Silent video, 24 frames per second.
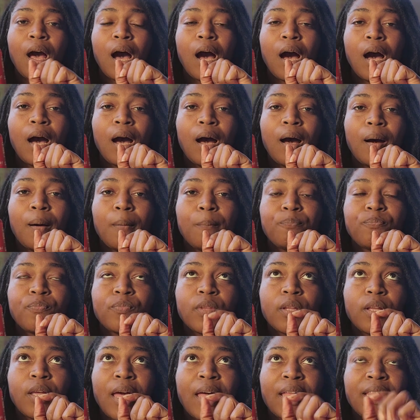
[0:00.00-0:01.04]

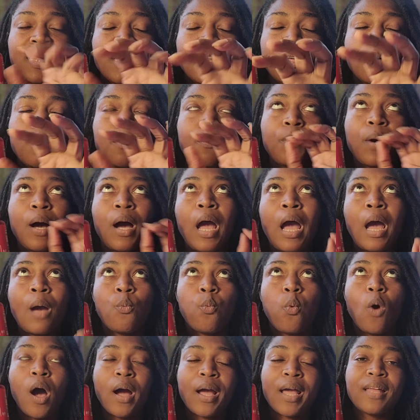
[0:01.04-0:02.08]
Um, and I
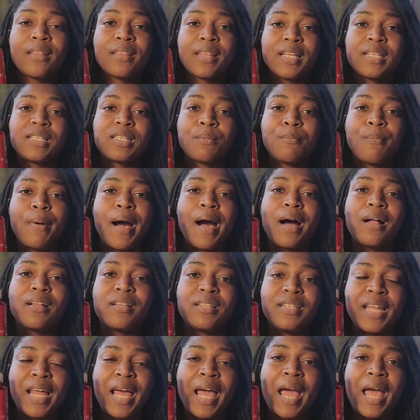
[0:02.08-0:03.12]
walk at least a mile a
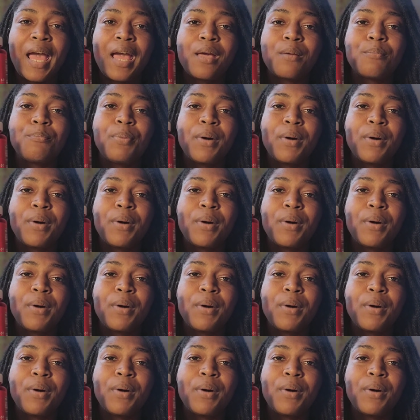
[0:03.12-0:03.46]
day,